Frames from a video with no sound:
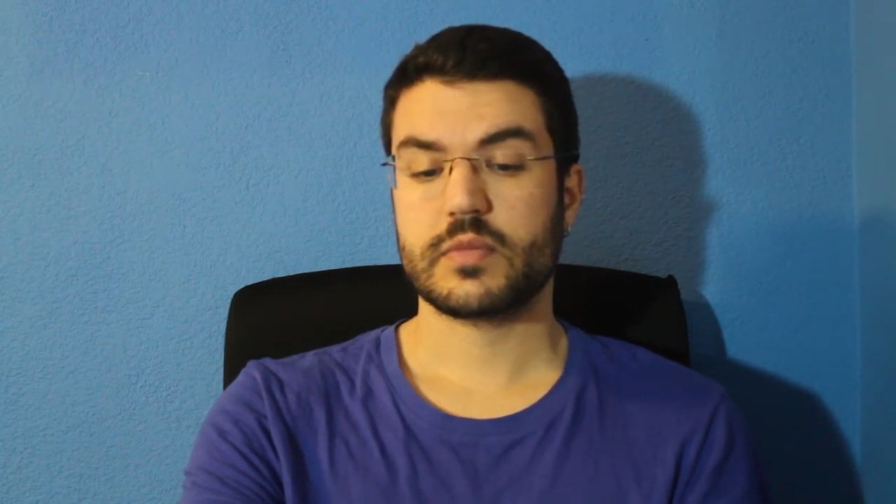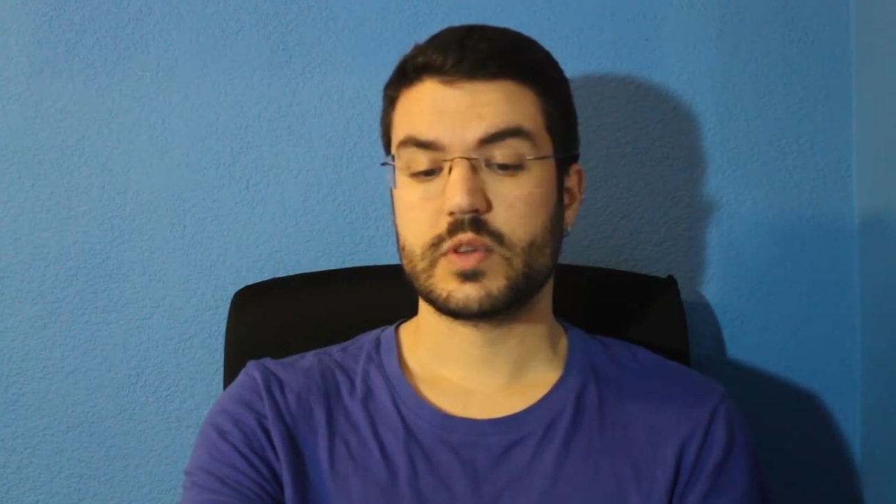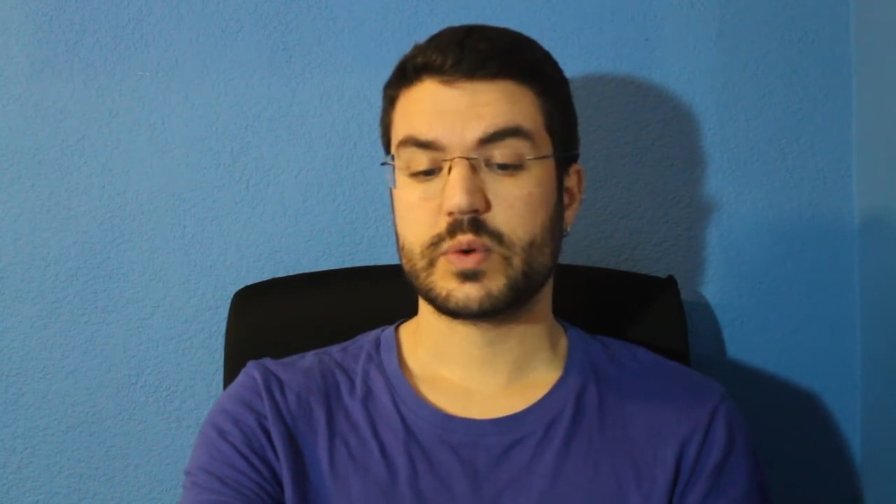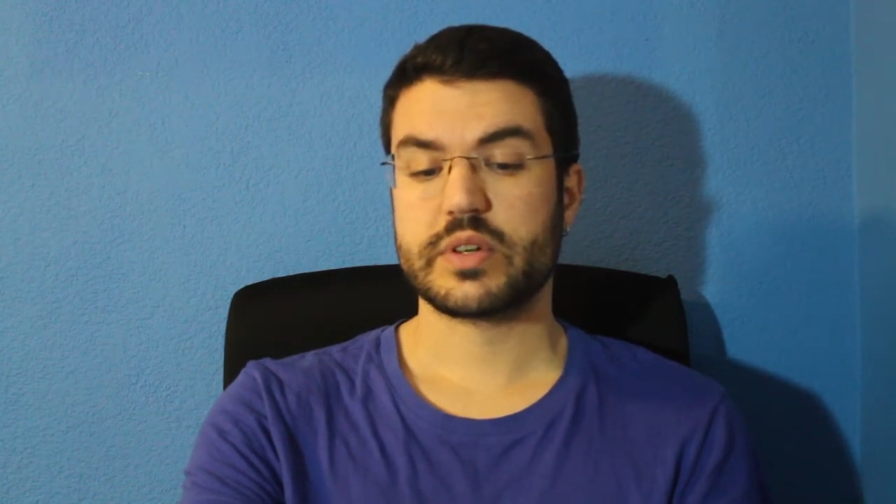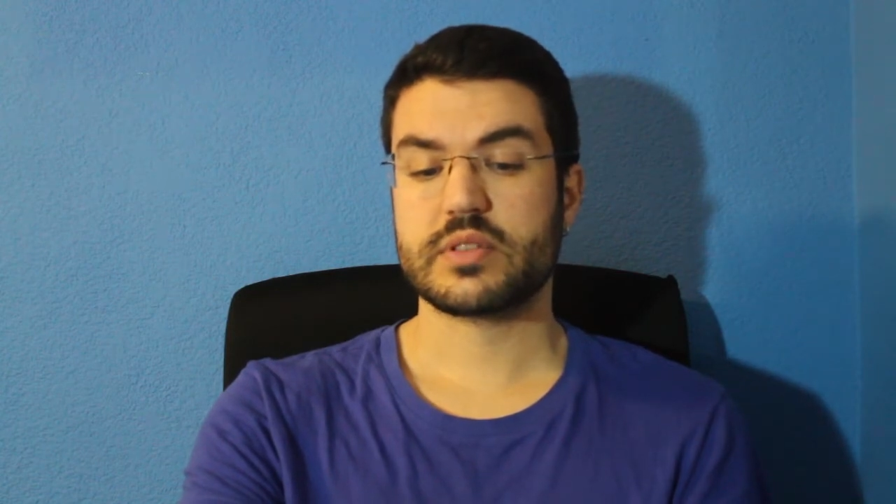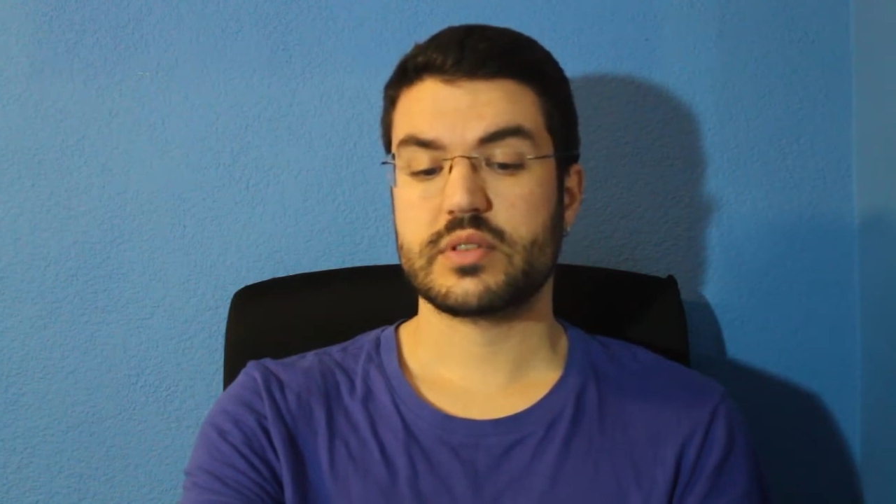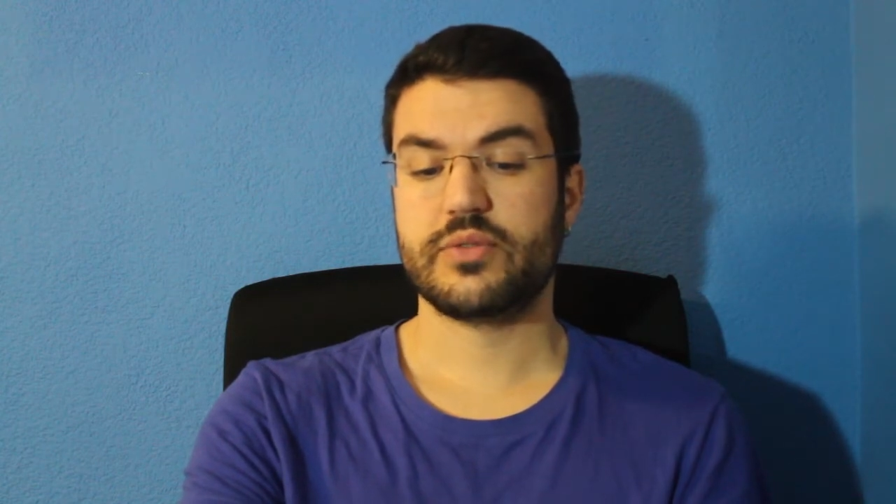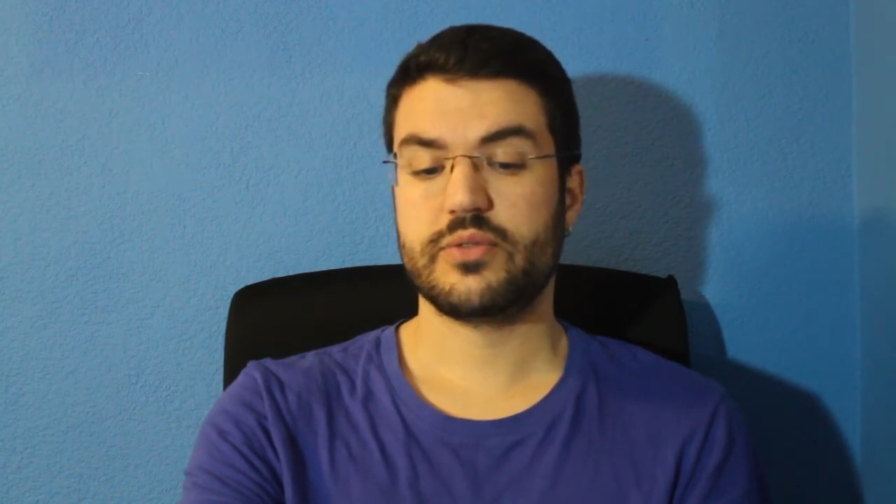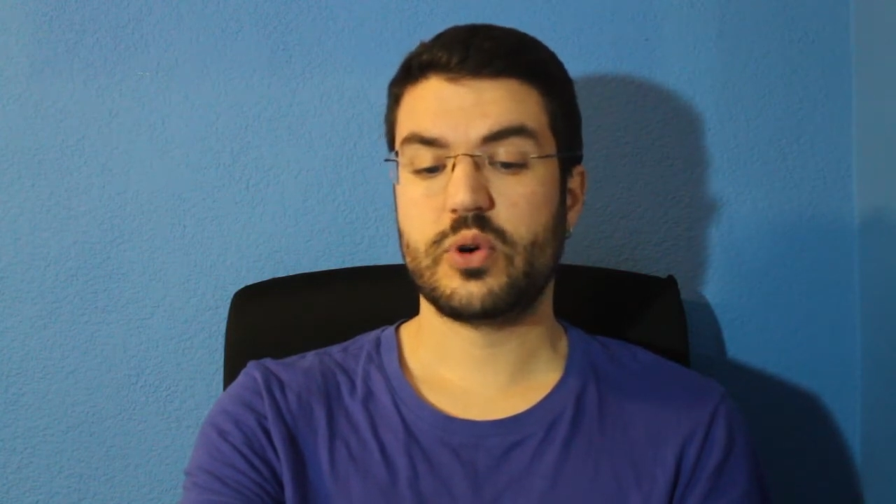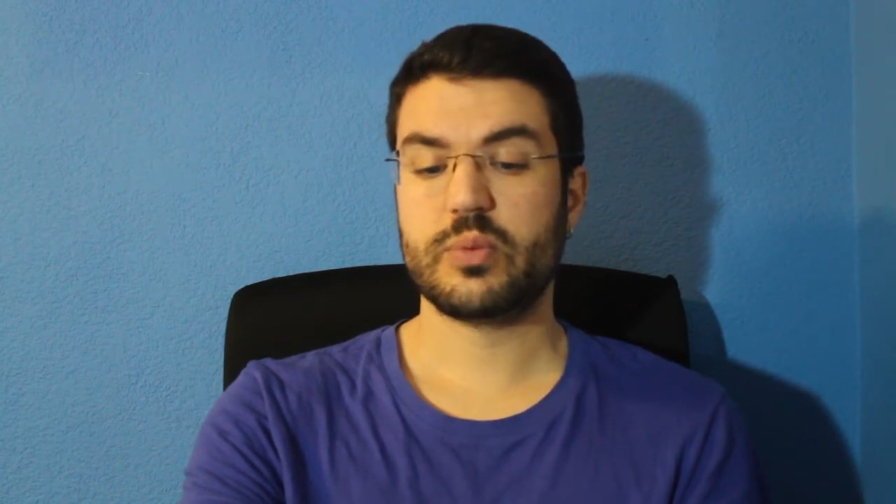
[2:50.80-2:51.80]
whereas
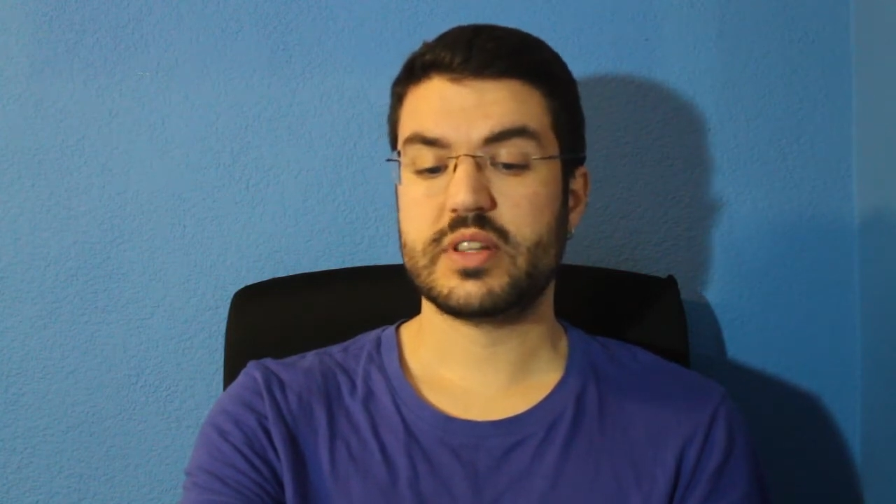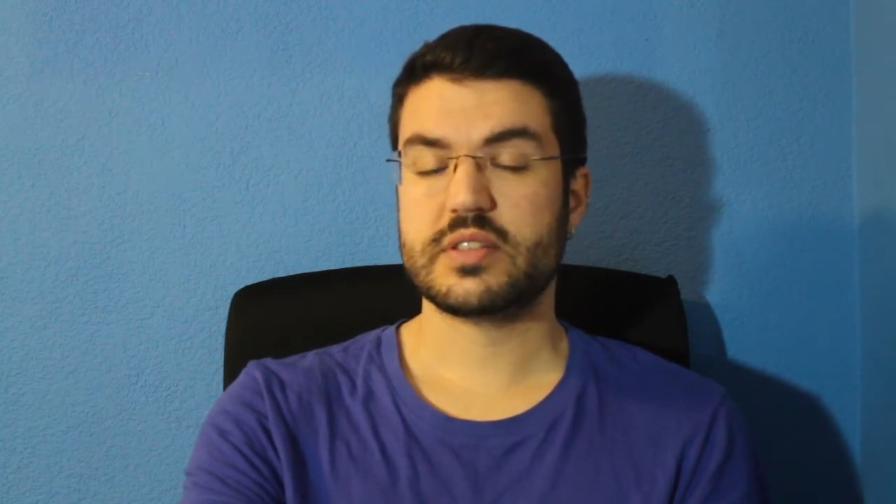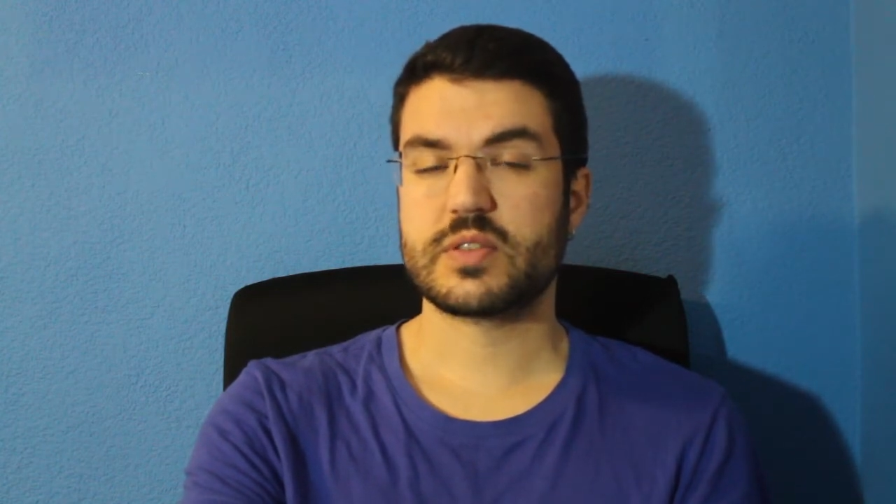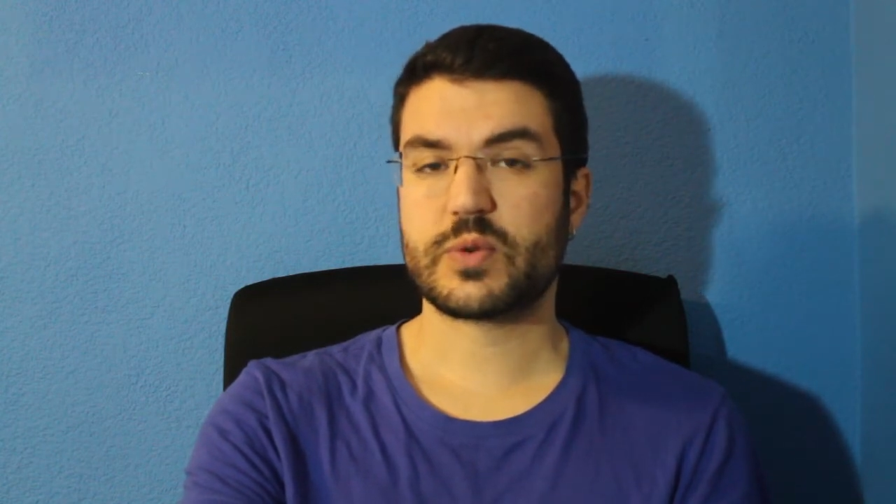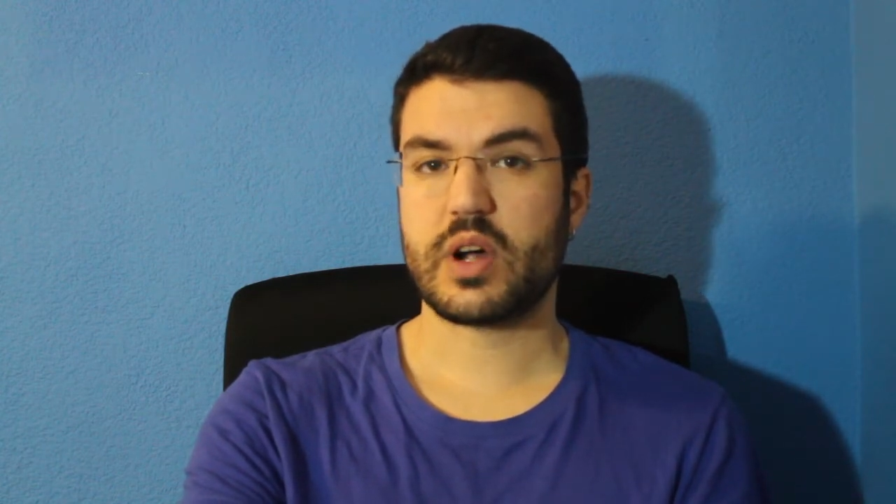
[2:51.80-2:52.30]
formalist